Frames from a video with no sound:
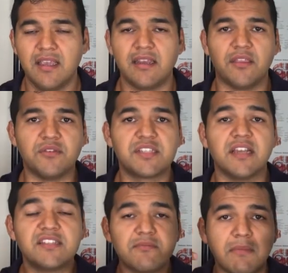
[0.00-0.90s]
Now, there's
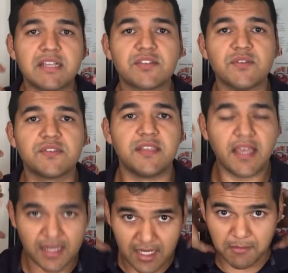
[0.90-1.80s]
tons of muscles
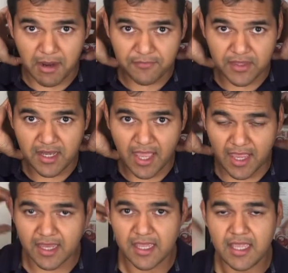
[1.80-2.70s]
that come off the
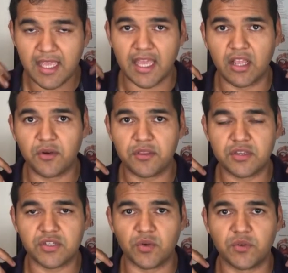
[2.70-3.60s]
neck and go to the
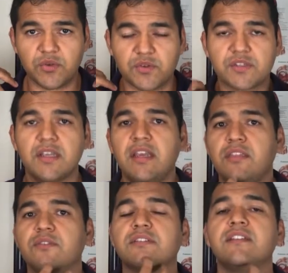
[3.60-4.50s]
shoulders.
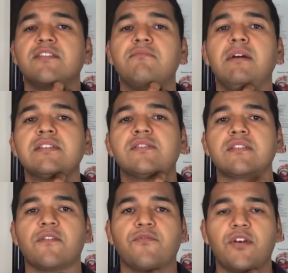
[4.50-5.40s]
There's tons of muscles
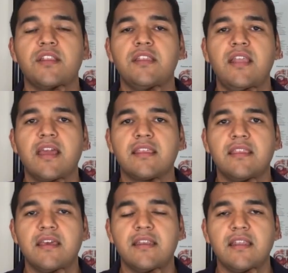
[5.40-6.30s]
in the front of the neck
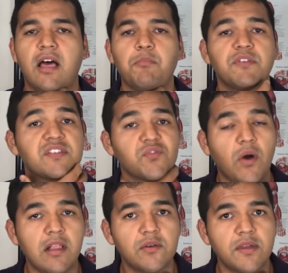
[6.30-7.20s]
that help with
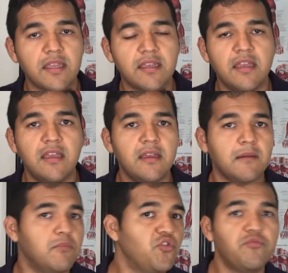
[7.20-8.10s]
swallowing,
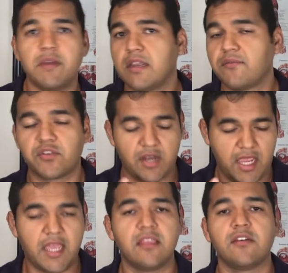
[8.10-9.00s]
movement of your
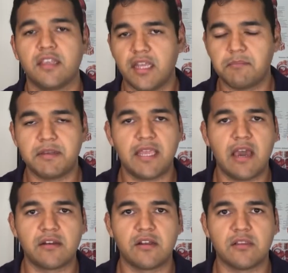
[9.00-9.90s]
head, looking up and
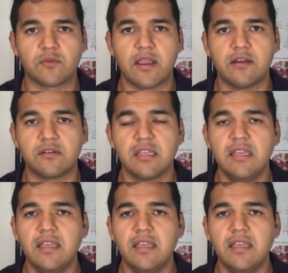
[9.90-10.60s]
down and all around.